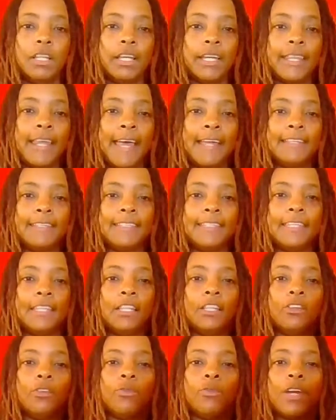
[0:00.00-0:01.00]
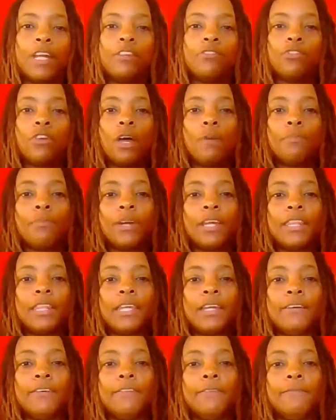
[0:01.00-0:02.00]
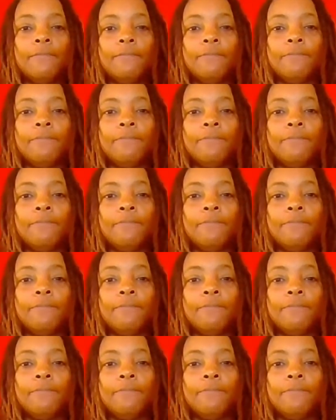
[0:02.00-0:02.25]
Look at that. See the little raindrop right there?